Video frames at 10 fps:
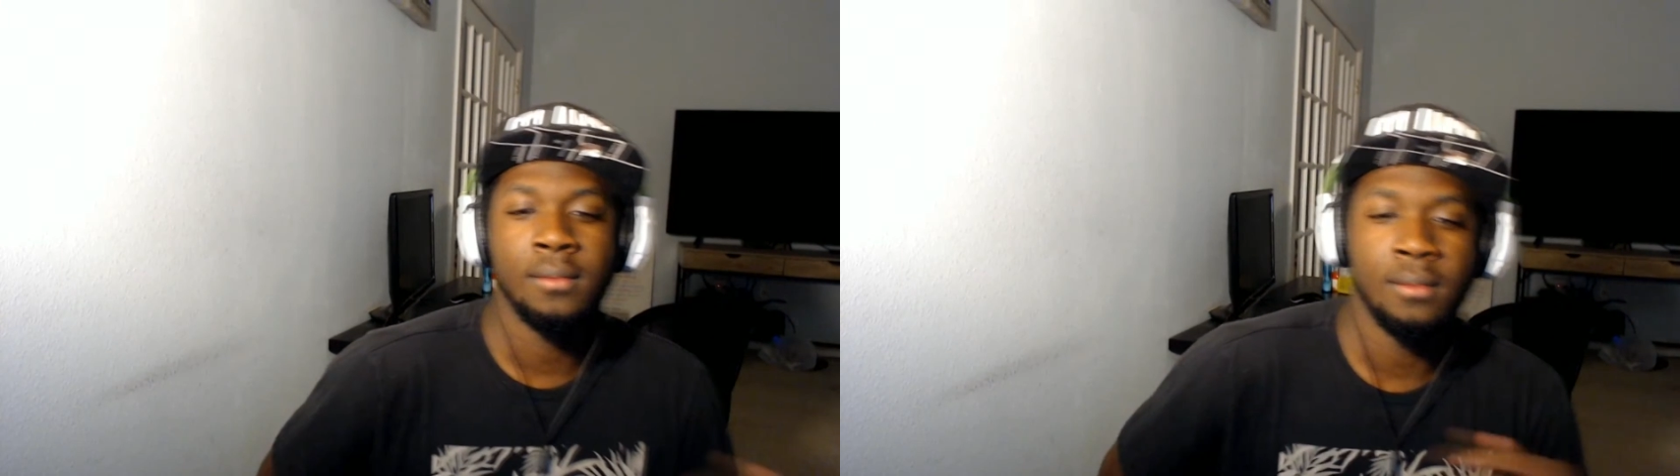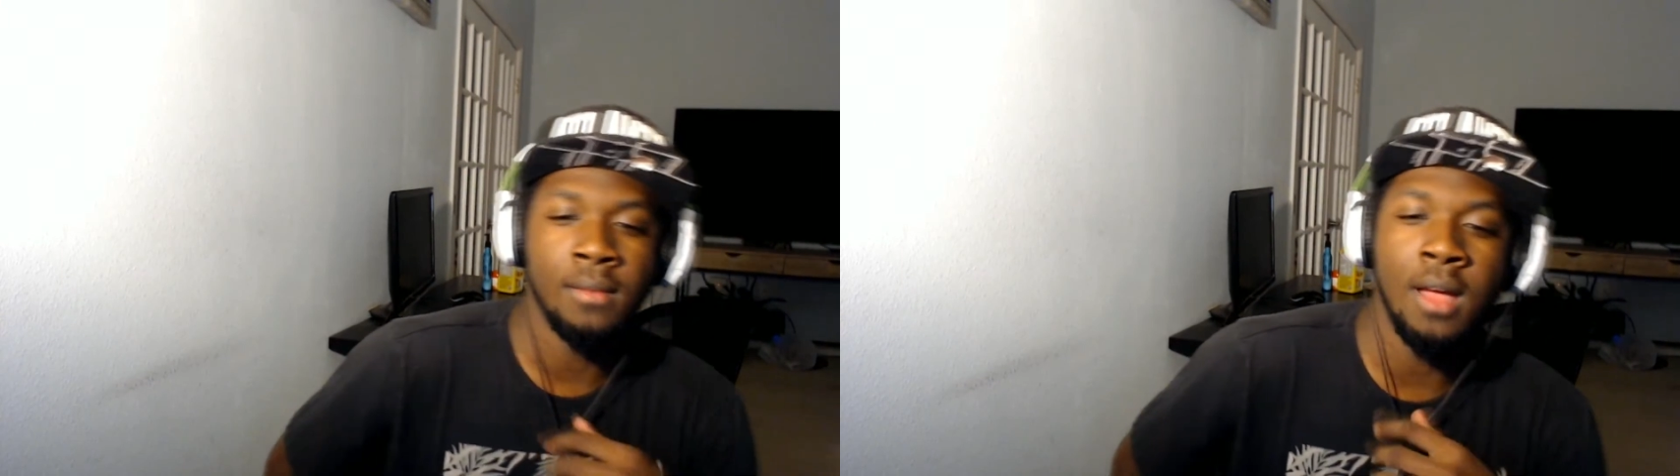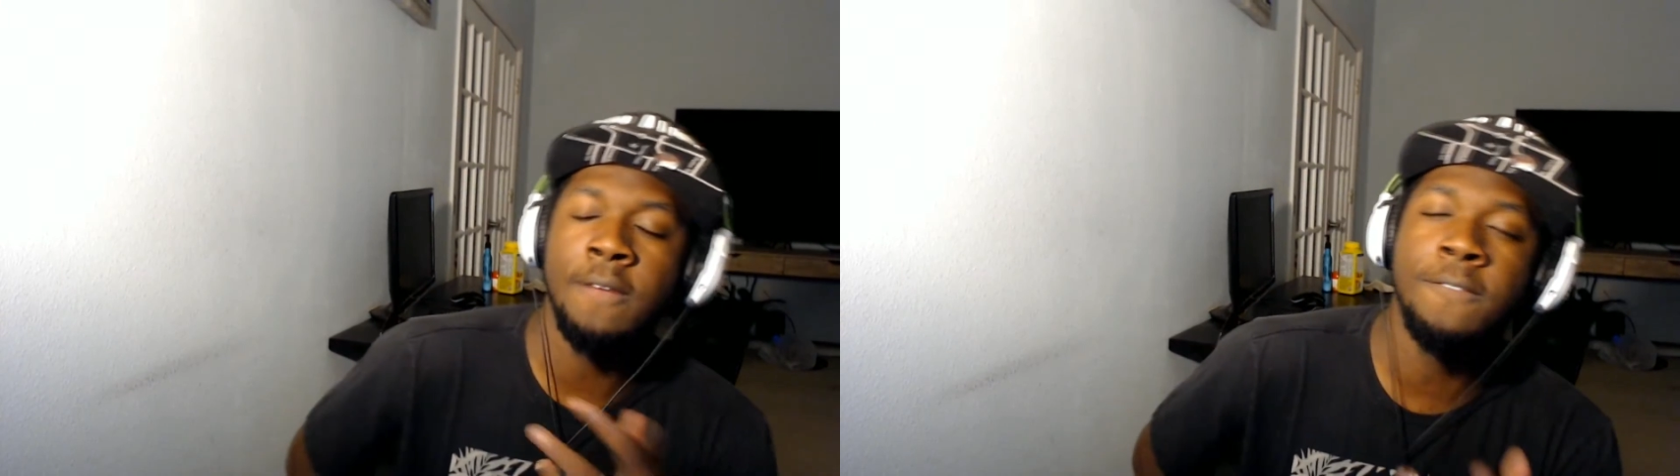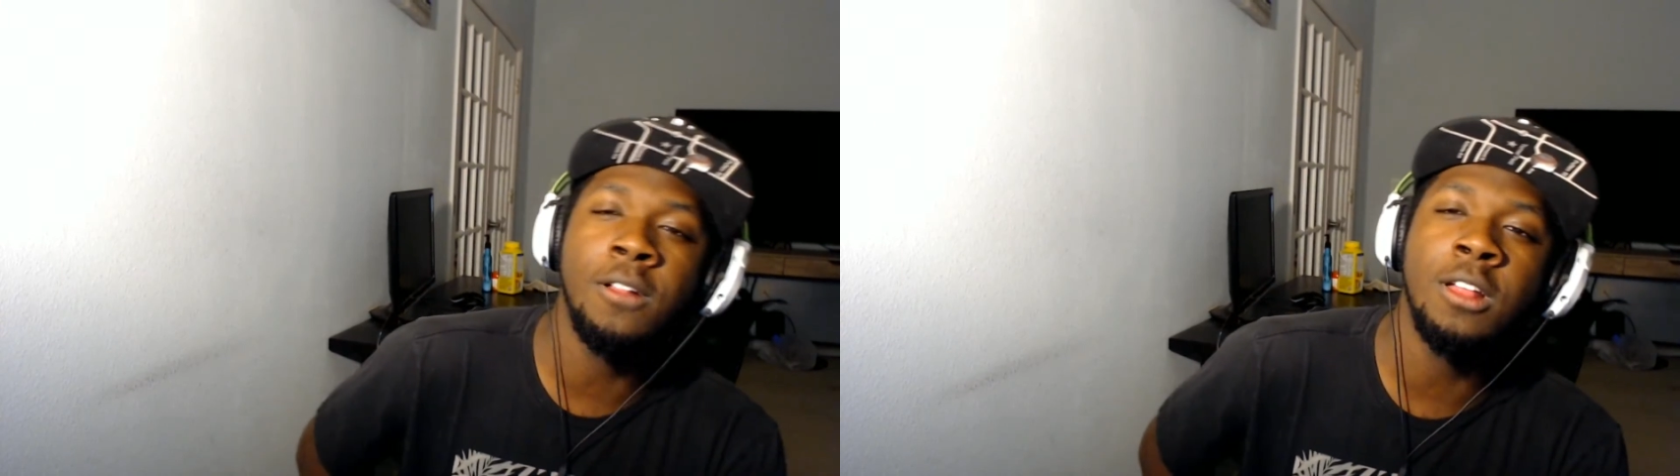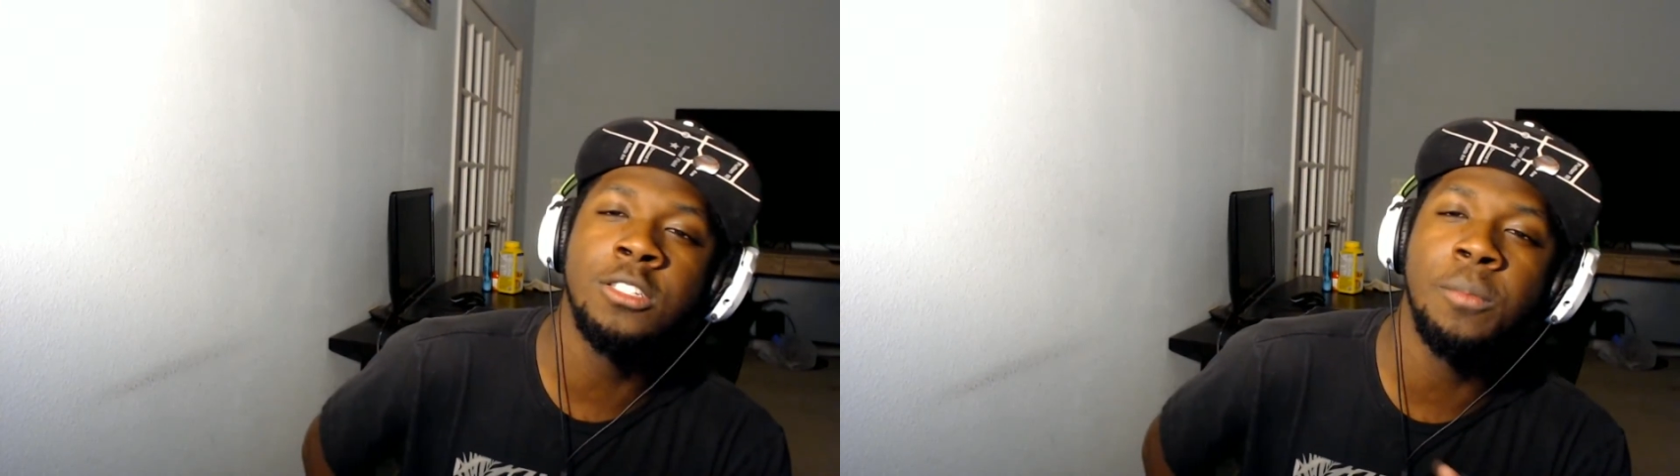I
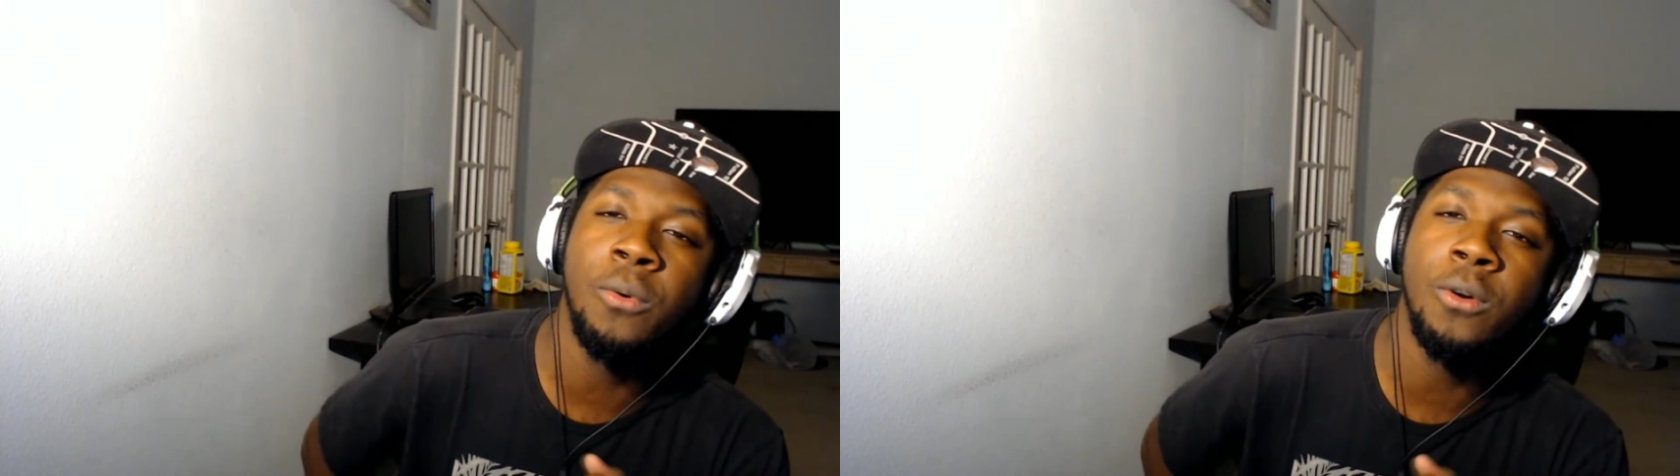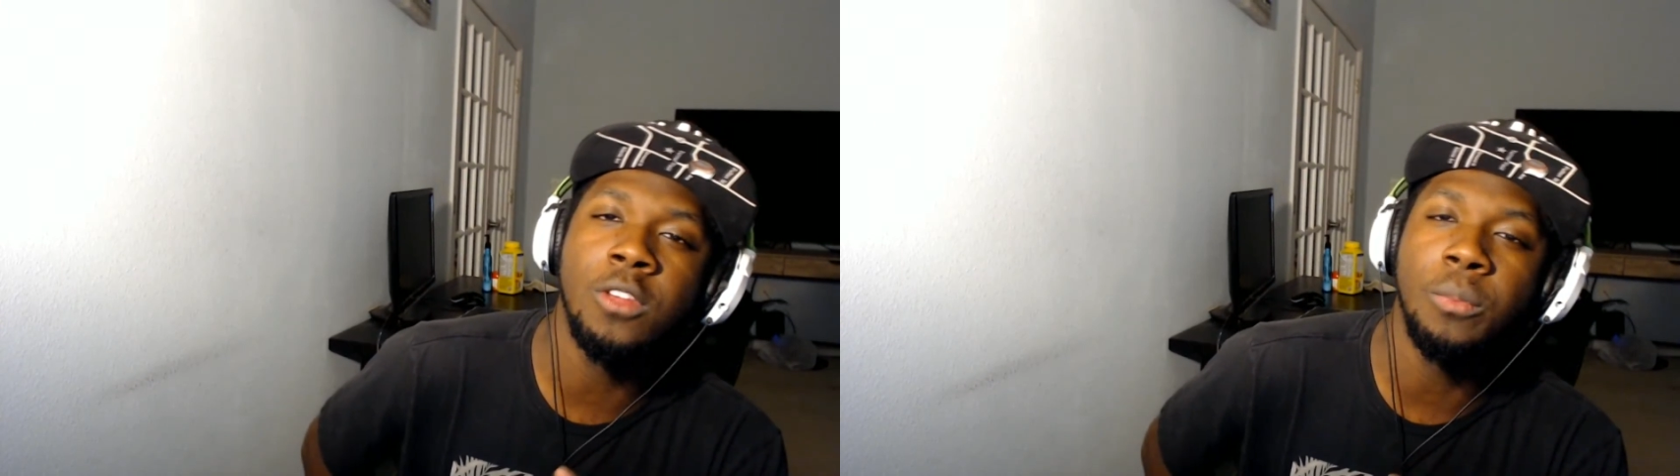fully support the